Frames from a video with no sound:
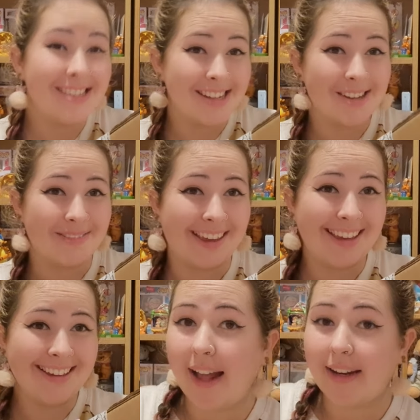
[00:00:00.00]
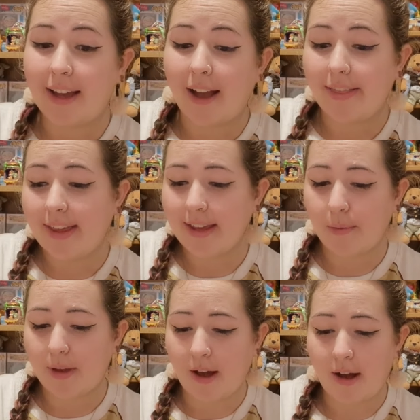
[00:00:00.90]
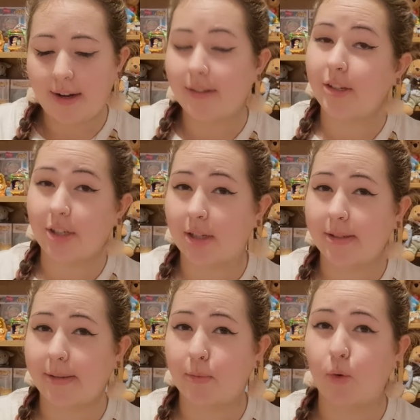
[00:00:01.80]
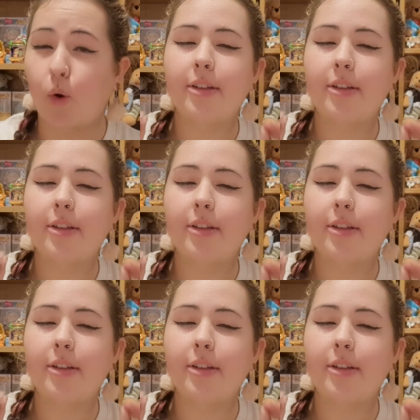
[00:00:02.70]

to me. And I think we are now socially acceptable.